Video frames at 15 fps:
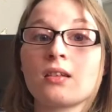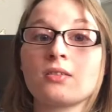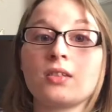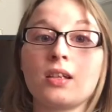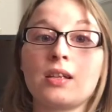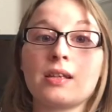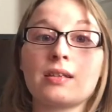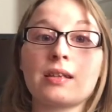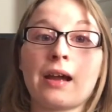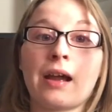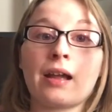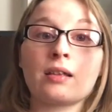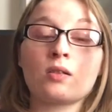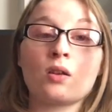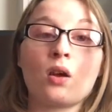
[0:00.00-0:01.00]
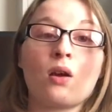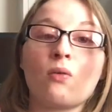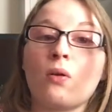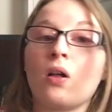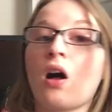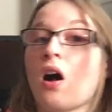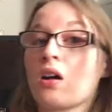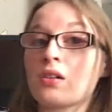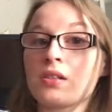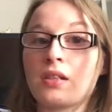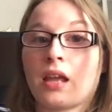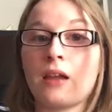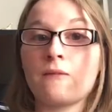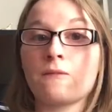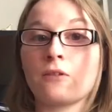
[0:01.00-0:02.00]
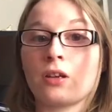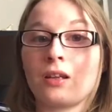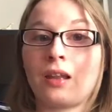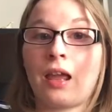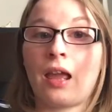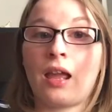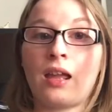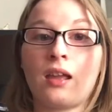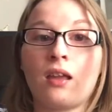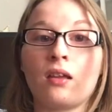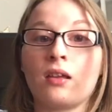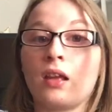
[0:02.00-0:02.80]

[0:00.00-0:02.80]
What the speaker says: she decides, well, I'll stay for a day,